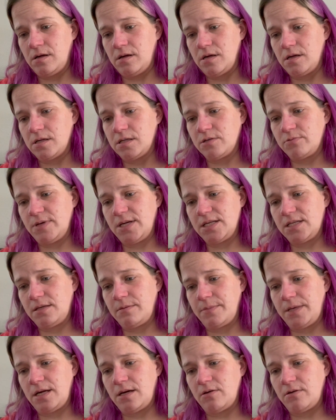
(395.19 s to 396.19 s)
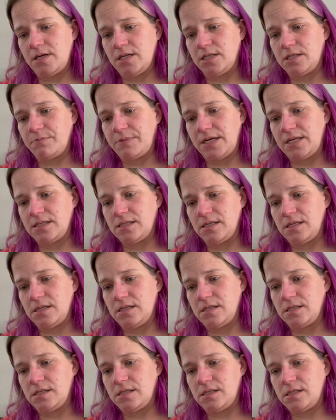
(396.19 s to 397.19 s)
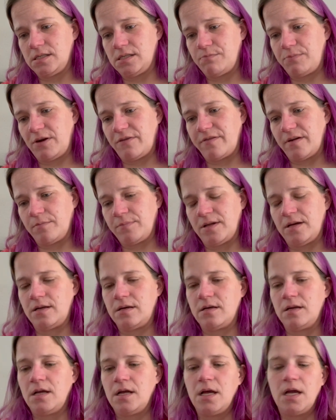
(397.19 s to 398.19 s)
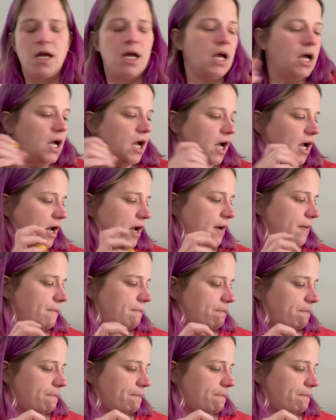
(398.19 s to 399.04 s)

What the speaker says: sweet tomato and spices, perfect blend. Well,